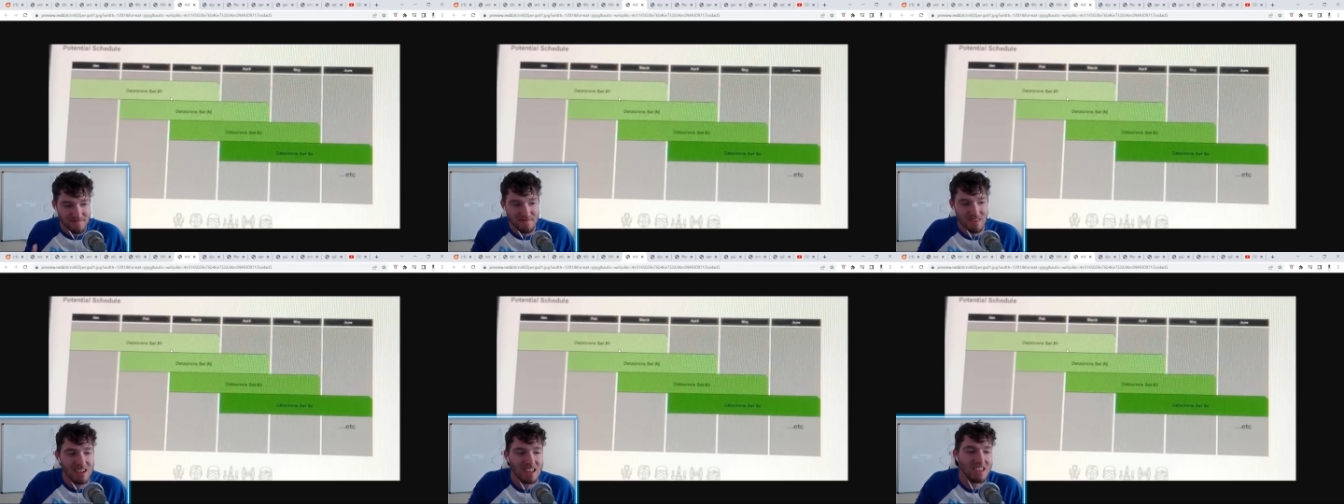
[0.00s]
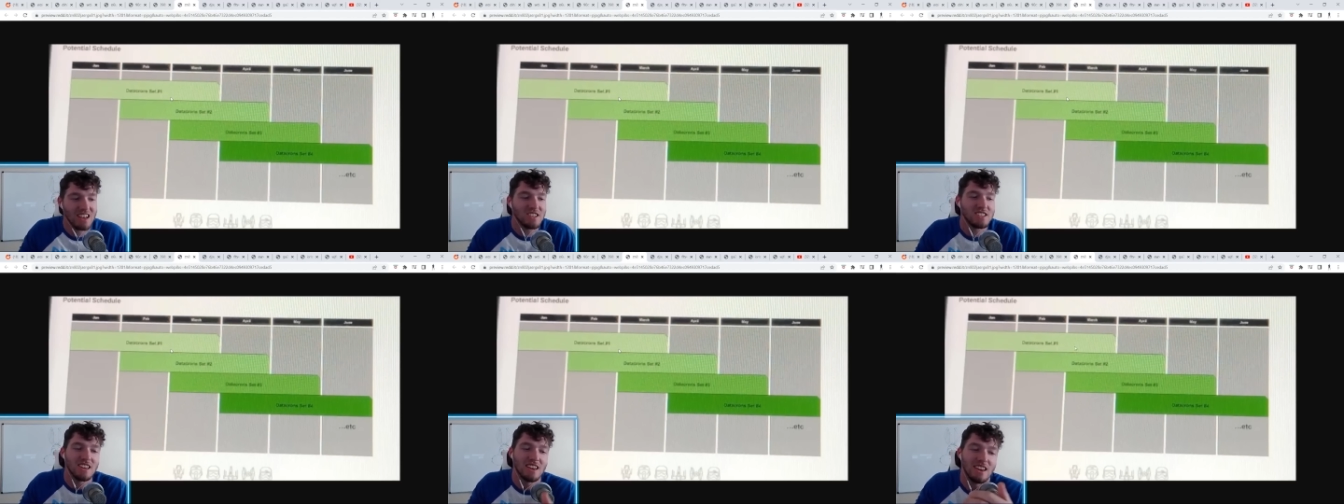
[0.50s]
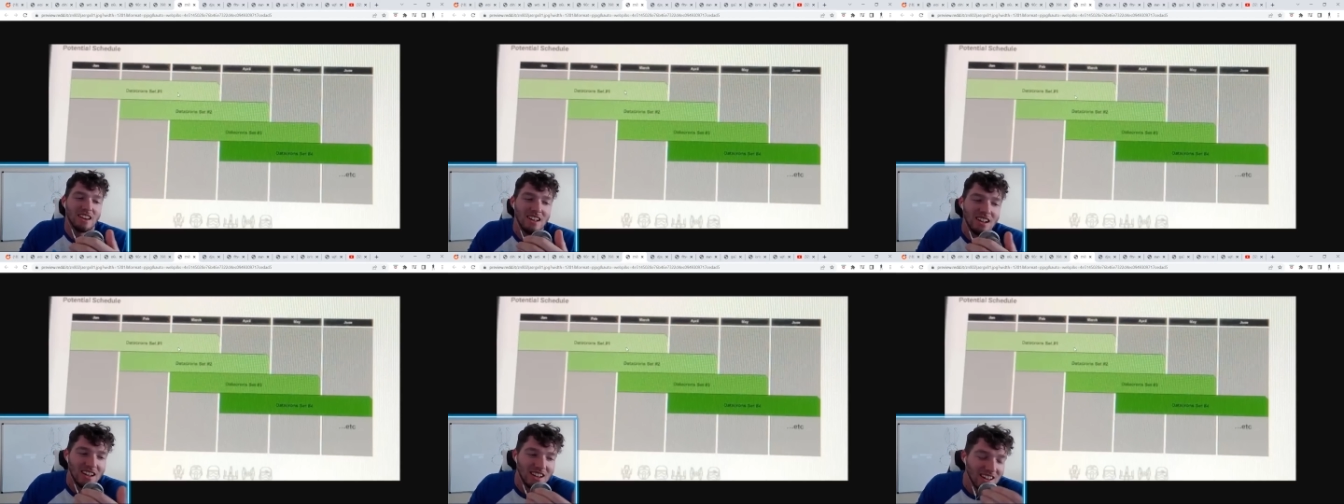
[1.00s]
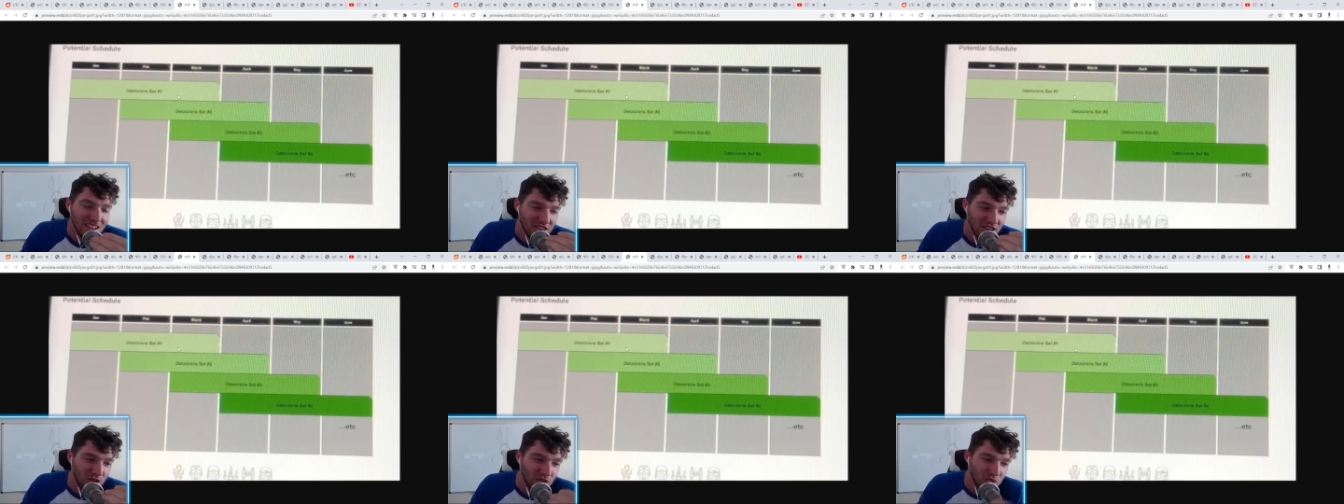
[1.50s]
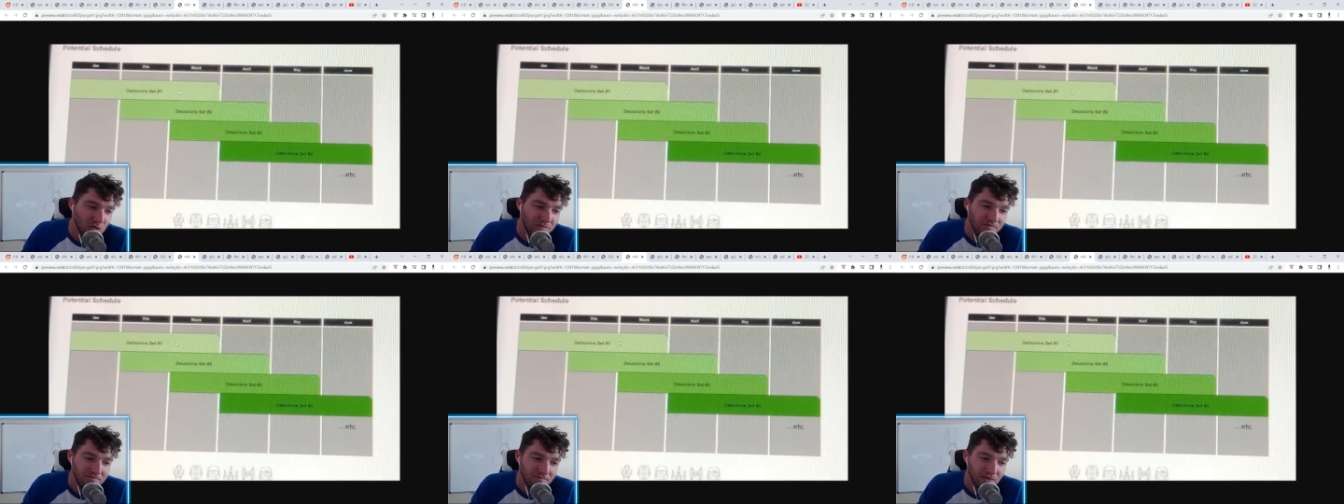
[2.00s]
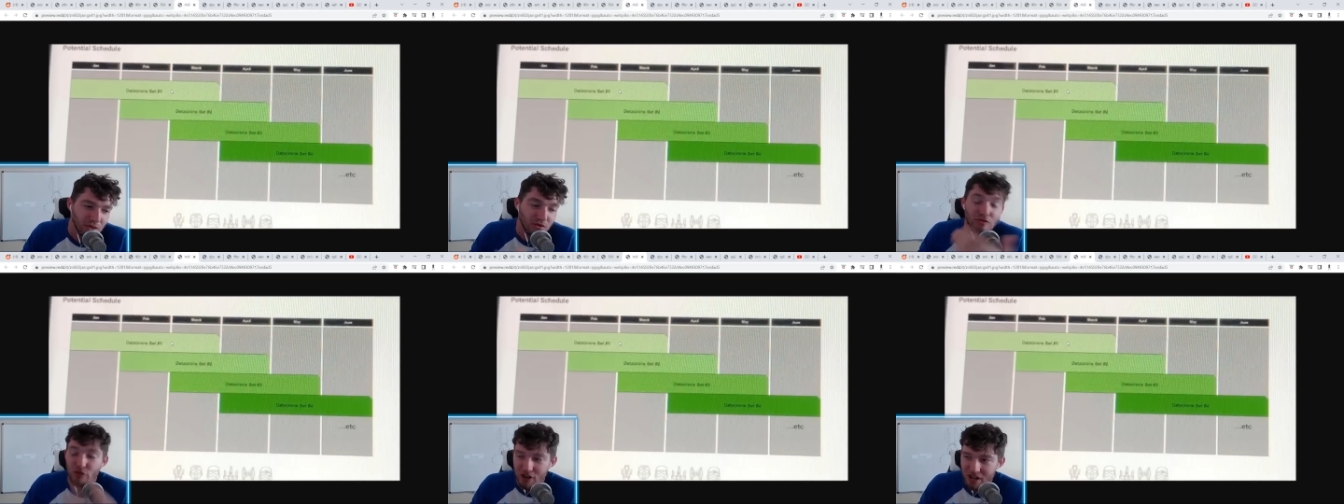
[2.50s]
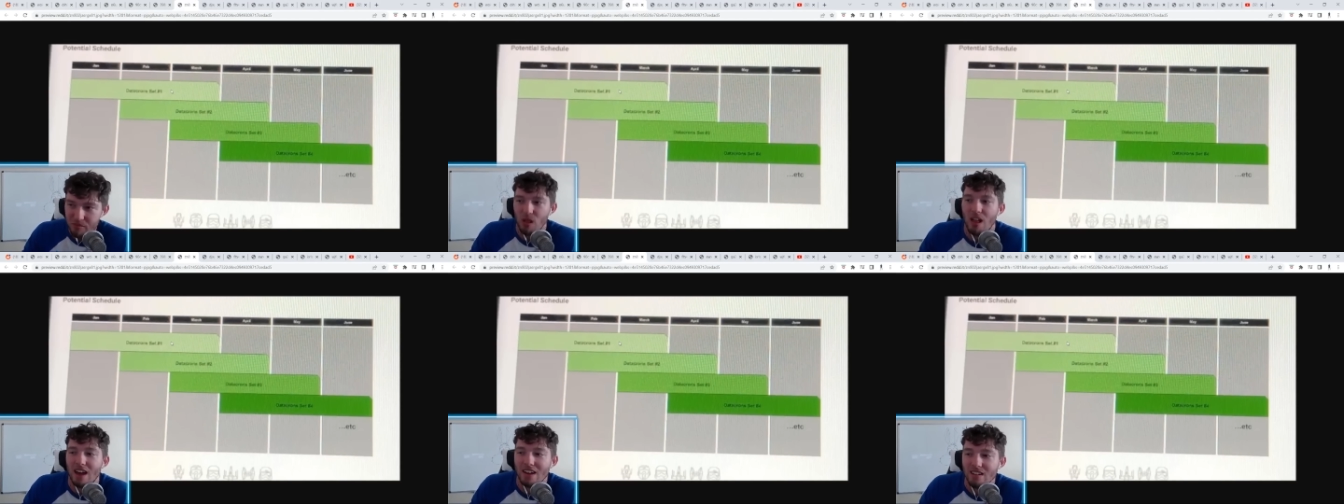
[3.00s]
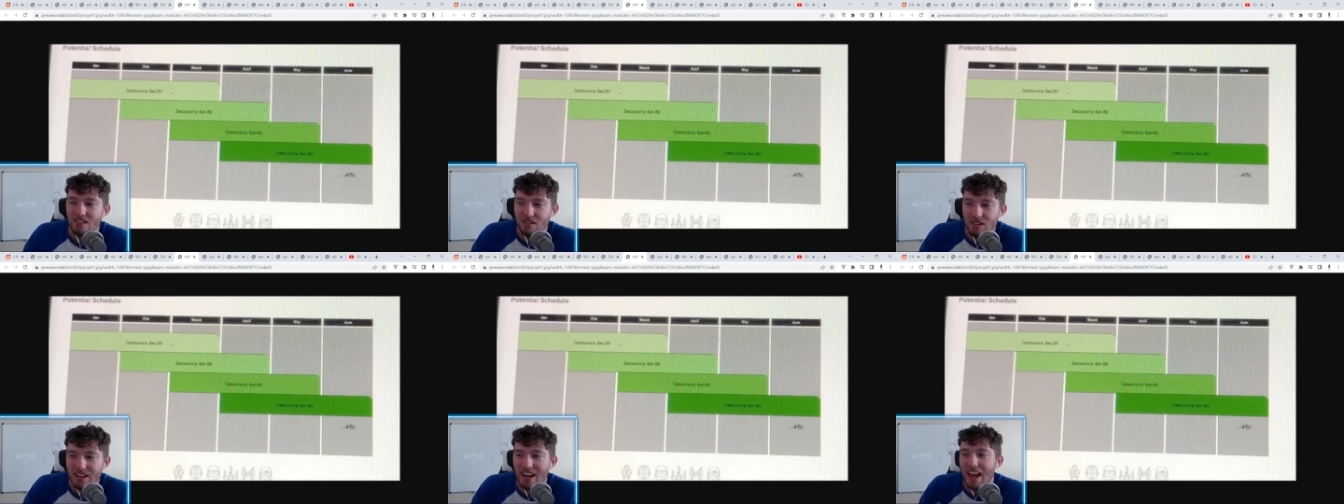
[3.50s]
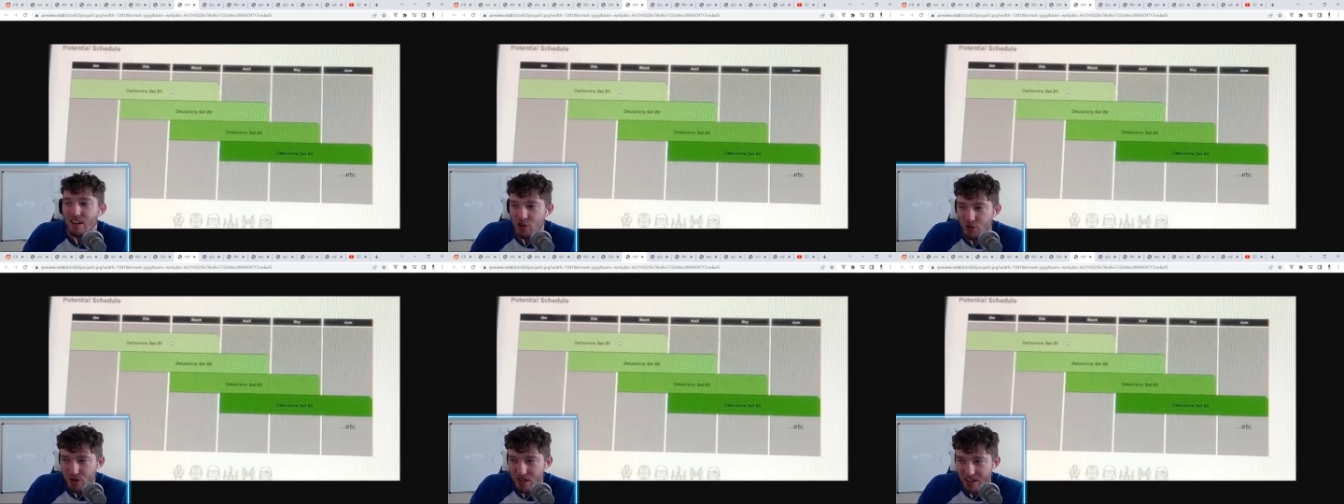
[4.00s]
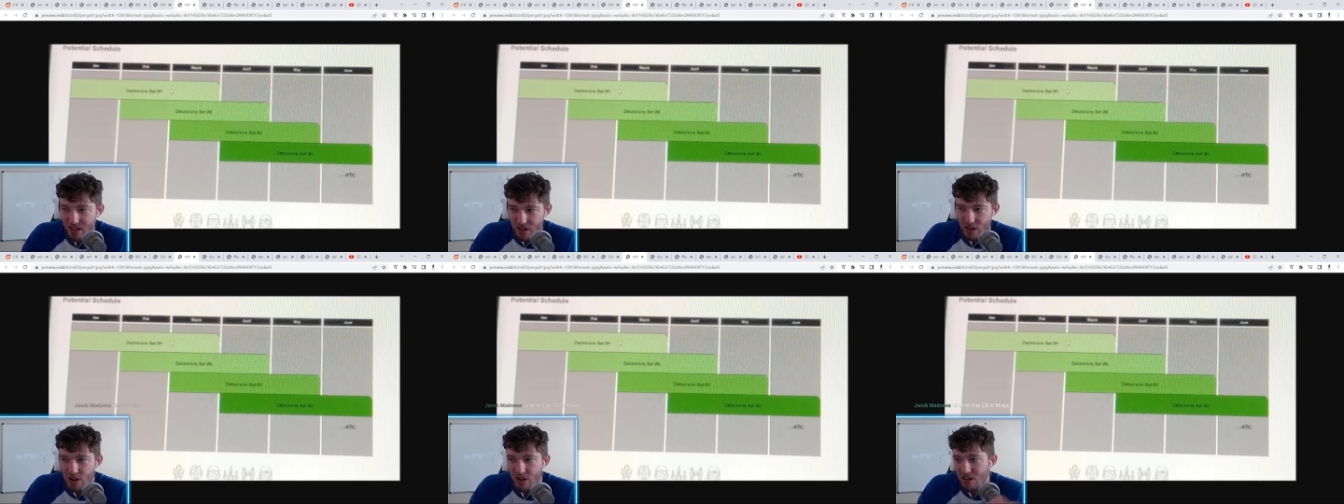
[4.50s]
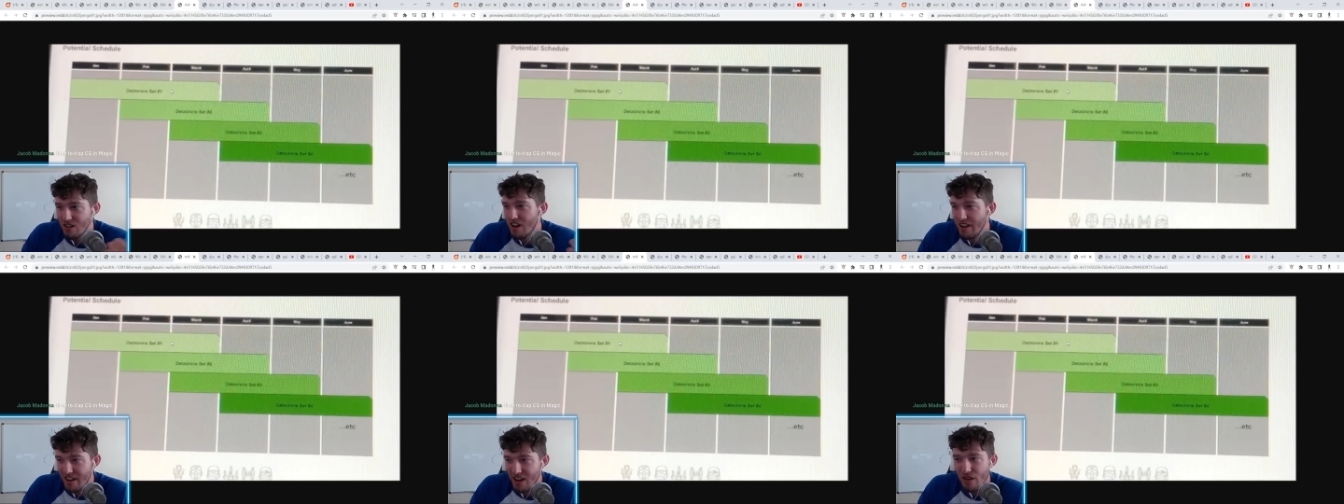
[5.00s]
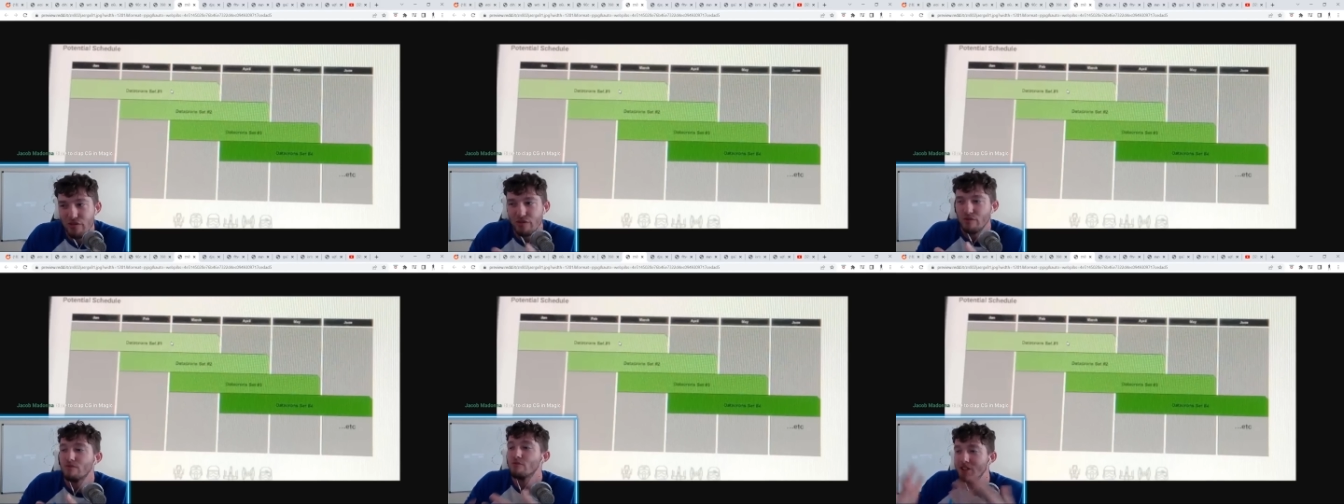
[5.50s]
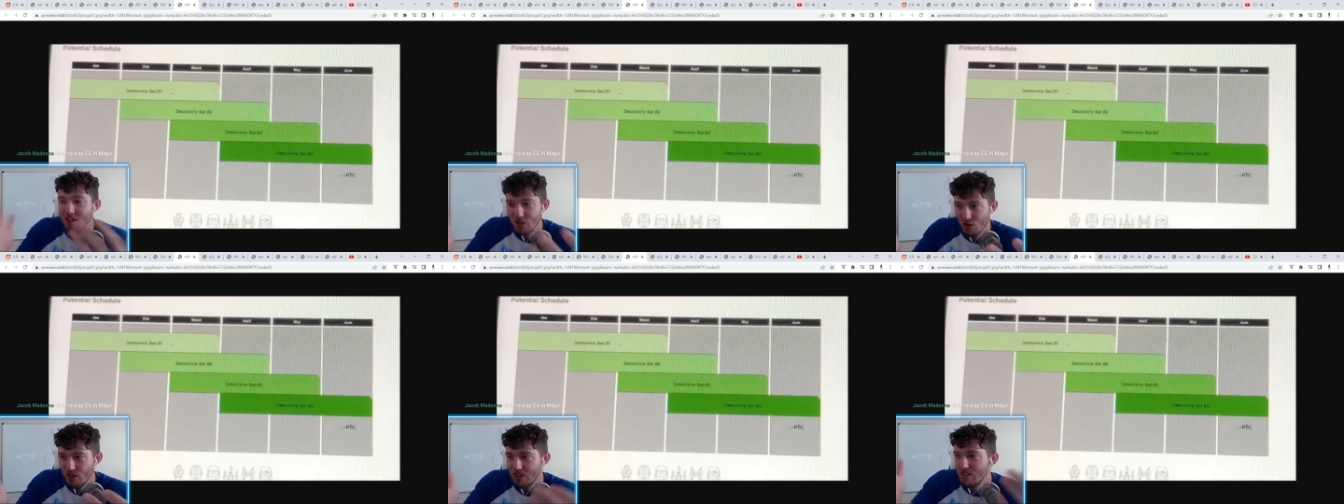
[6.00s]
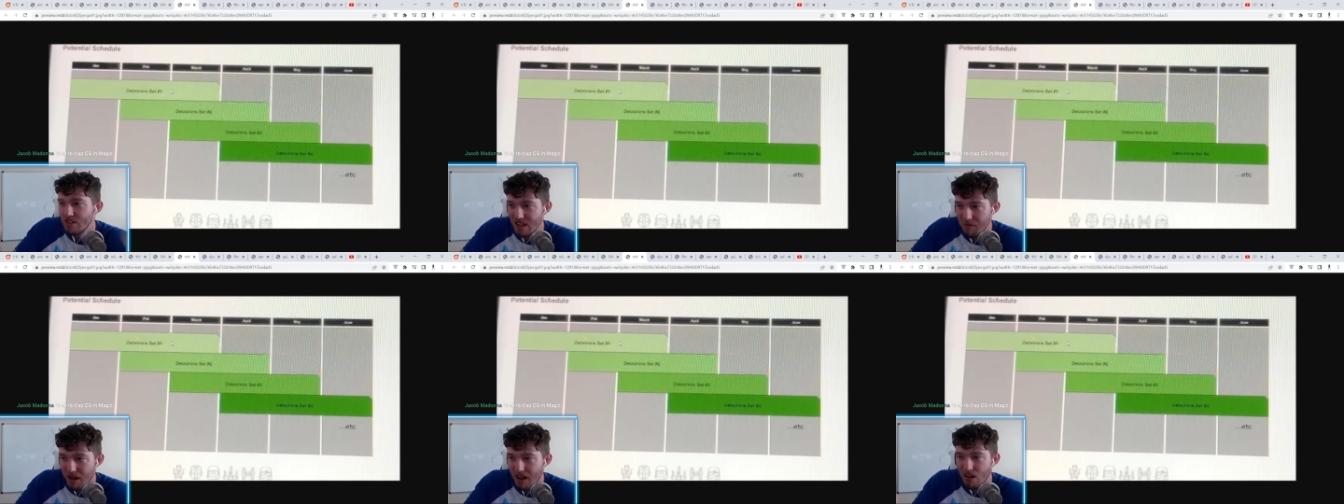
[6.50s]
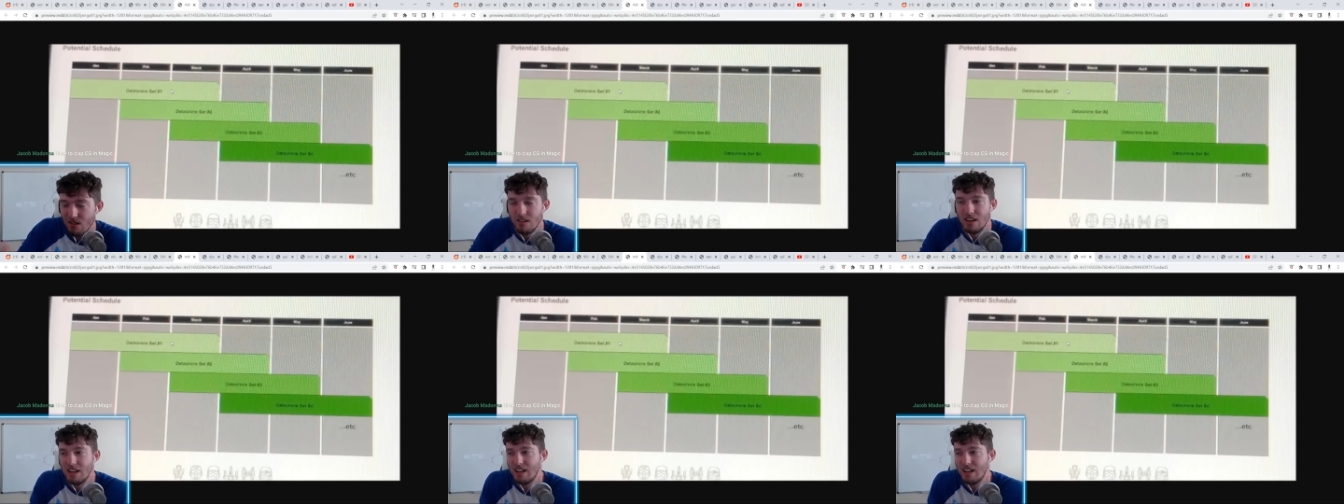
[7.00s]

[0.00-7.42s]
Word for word: Uh-huh. Let's say that you free to play naturally occur enough resources somehow